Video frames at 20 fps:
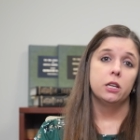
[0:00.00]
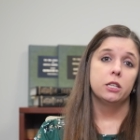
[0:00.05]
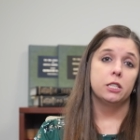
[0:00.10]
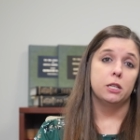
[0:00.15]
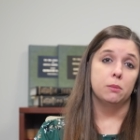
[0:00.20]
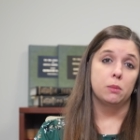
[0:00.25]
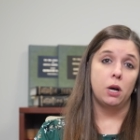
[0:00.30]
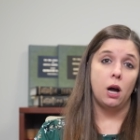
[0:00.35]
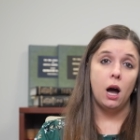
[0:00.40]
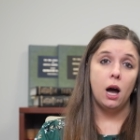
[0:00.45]

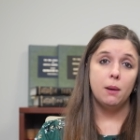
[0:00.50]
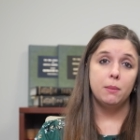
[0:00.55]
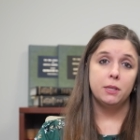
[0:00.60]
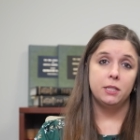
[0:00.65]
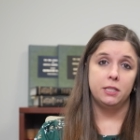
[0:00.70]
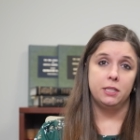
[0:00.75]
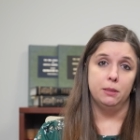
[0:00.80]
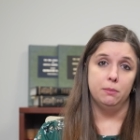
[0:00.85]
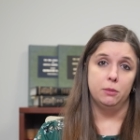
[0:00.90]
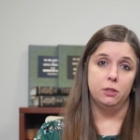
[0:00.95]
Some
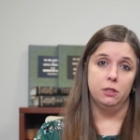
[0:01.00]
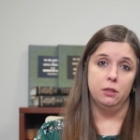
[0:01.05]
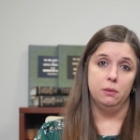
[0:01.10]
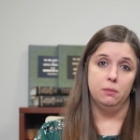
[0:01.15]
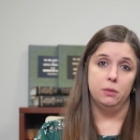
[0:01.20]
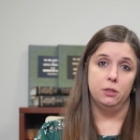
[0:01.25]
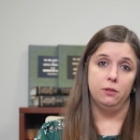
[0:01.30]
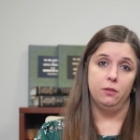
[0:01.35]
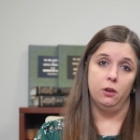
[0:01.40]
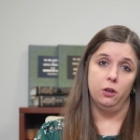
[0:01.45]
common
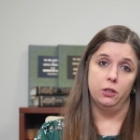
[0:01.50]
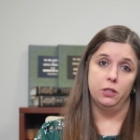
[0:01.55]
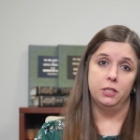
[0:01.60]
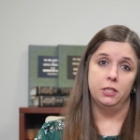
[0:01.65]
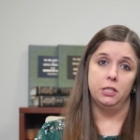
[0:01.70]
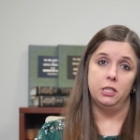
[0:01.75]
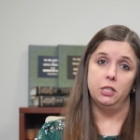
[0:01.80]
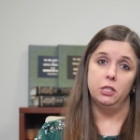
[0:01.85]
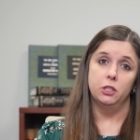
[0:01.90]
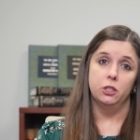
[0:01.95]
symptoms of heart
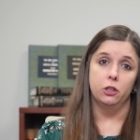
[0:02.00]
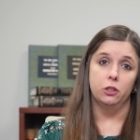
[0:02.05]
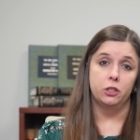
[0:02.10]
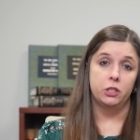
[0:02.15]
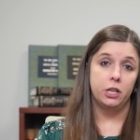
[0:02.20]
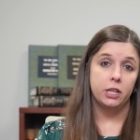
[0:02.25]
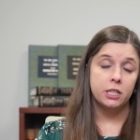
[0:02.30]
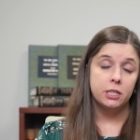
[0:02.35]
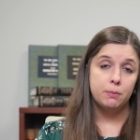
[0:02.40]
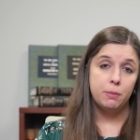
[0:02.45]
disease are
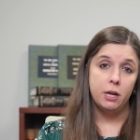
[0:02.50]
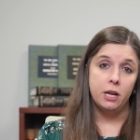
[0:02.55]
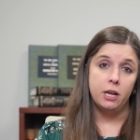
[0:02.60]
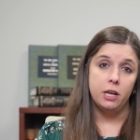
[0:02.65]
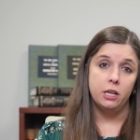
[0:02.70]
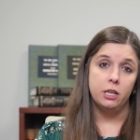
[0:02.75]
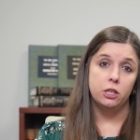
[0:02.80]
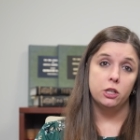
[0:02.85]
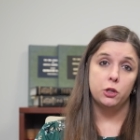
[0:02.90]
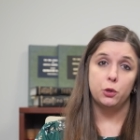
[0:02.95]
chest
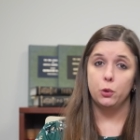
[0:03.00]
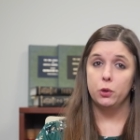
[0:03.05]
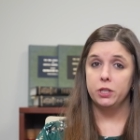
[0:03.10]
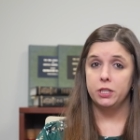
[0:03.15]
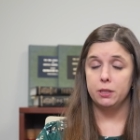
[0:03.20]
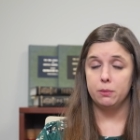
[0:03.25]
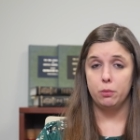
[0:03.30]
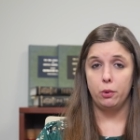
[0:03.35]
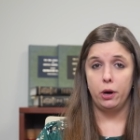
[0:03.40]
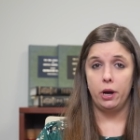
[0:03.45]
pain,
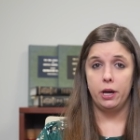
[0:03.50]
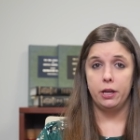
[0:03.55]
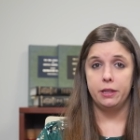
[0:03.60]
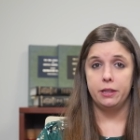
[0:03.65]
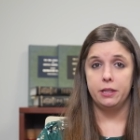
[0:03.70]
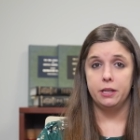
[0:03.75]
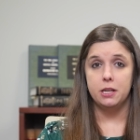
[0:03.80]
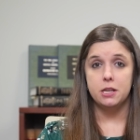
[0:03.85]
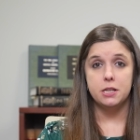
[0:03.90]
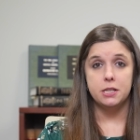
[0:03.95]
shortness of
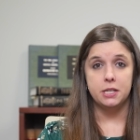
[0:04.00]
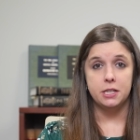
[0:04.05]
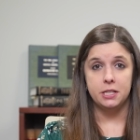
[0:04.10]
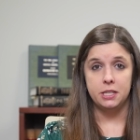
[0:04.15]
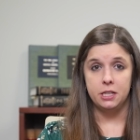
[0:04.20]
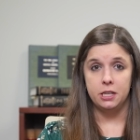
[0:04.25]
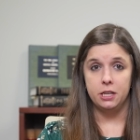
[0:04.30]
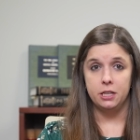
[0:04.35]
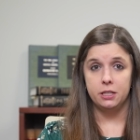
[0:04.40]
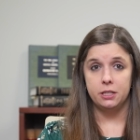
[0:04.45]
breath,
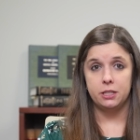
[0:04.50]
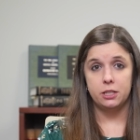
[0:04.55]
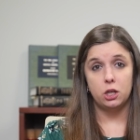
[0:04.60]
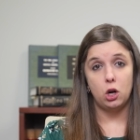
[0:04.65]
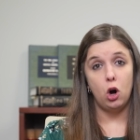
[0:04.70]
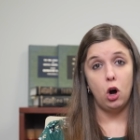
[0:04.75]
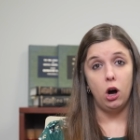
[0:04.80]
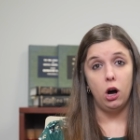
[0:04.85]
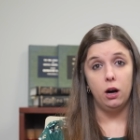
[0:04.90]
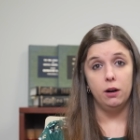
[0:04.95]
dizziness,
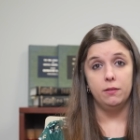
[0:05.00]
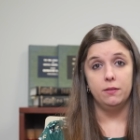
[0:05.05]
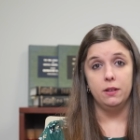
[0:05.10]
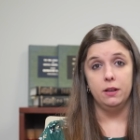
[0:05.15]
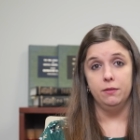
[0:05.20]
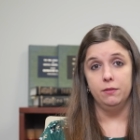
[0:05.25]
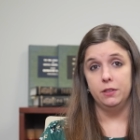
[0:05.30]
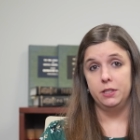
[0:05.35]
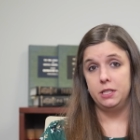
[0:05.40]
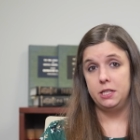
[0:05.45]
cough,
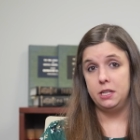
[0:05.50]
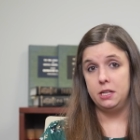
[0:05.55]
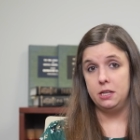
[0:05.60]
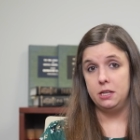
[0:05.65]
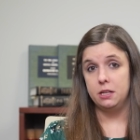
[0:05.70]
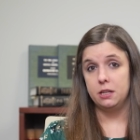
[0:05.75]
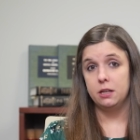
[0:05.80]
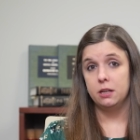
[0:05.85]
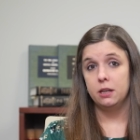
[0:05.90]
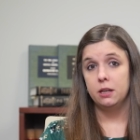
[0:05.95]
and
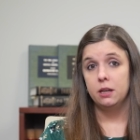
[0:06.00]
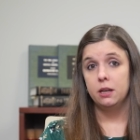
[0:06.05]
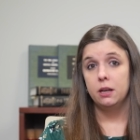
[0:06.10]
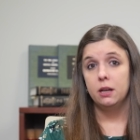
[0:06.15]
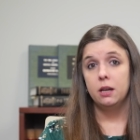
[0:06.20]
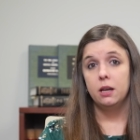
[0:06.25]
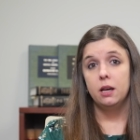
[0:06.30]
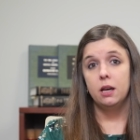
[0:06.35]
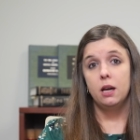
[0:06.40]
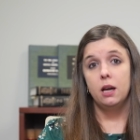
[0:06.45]
fatigue.
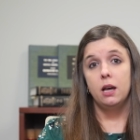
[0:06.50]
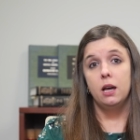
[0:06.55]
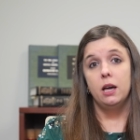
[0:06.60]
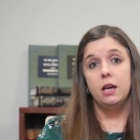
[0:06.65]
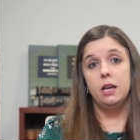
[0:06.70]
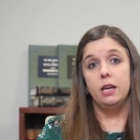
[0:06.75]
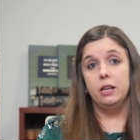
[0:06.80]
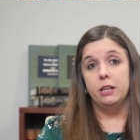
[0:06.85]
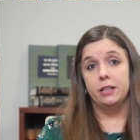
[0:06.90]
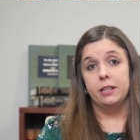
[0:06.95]

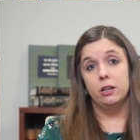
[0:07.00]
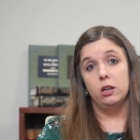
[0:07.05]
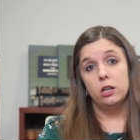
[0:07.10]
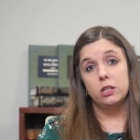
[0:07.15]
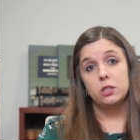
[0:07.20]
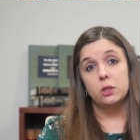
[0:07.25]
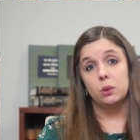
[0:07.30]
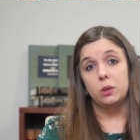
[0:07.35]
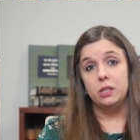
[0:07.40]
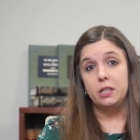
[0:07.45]
It can
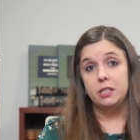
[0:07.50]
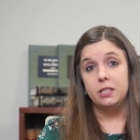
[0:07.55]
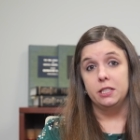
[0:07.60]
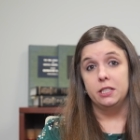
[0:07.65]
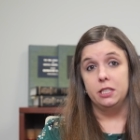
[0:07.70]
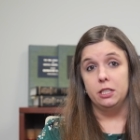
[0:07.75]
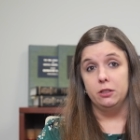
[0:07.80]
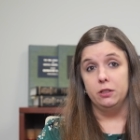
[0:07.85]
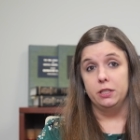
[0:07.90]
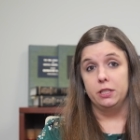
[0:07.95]
also lead to
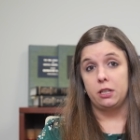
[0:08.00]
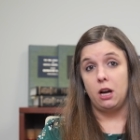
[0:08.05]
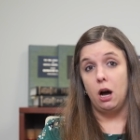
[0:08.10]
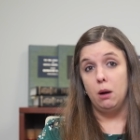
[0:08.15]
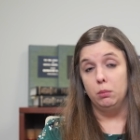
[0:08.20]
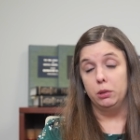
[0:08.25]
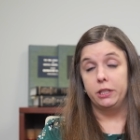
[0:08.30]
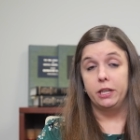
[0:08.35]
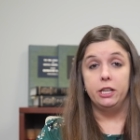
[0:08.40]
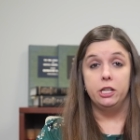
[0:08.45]
serious
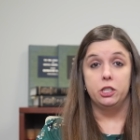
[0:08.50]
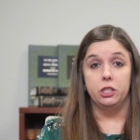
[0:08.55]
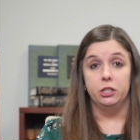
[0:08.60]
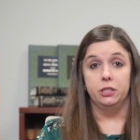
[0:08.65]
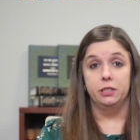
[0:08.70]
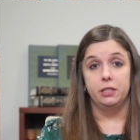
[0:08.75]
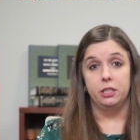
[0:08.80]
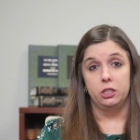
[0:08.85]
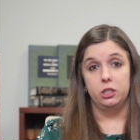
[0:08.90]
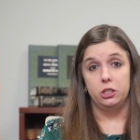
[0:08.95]

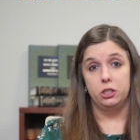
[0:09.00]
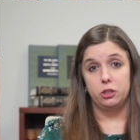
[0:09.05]
complications such